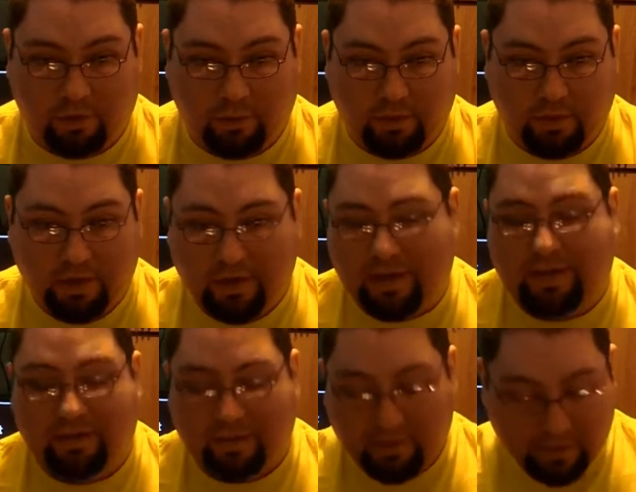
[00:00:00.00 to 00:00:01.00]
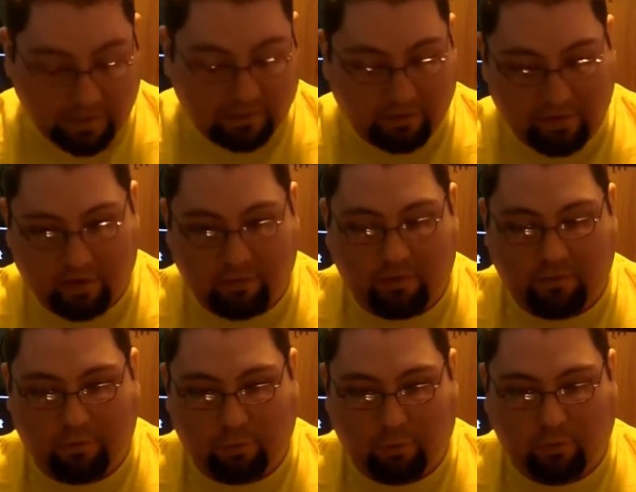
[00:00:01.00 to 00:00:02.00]
I mean, not to take away
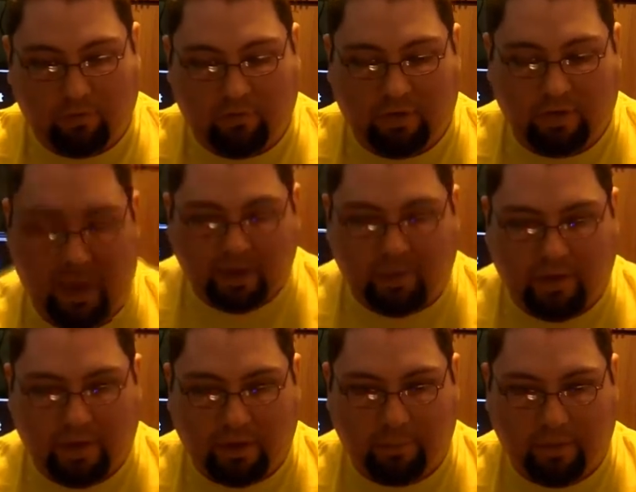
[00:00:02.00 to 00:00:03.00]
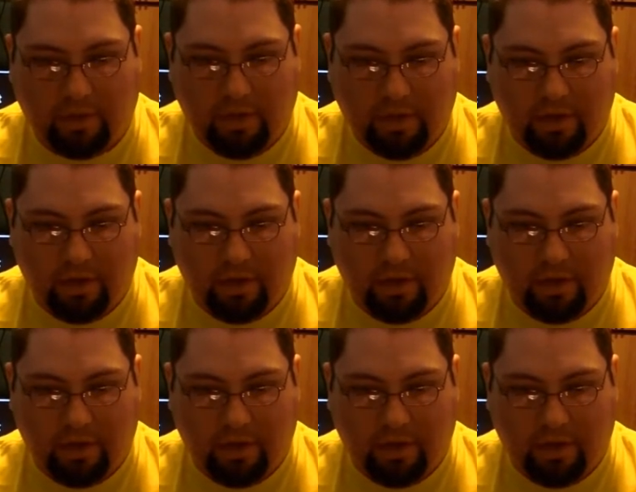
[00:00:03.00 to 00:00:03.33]
from Northwest Indiana Comic Con, but